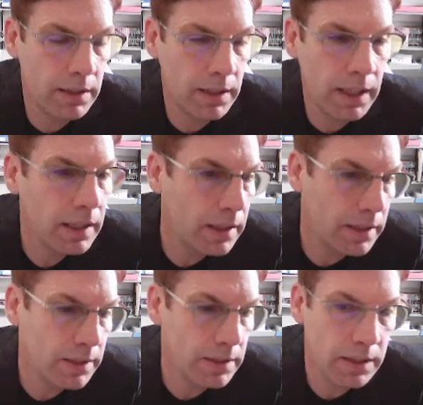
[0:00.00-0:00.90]

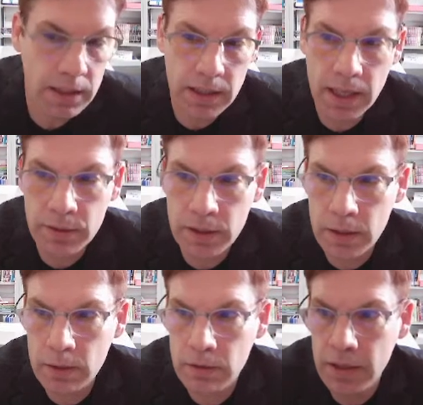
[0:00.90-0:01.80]
English aloud at
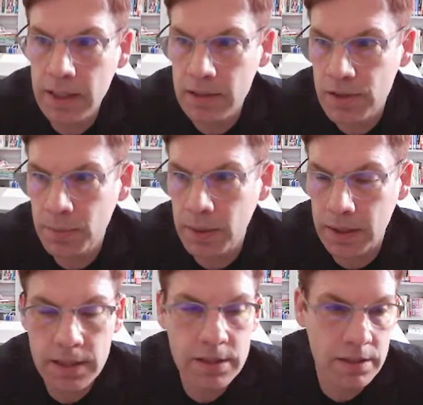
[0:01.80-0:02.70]
native speed.
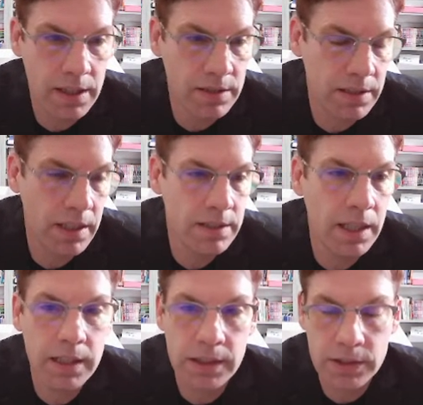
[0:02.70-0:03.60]
That's their
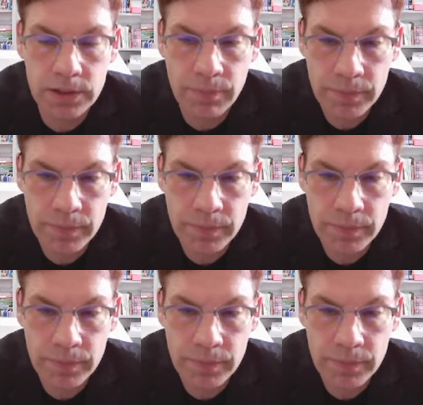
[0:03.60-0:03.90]
challenge.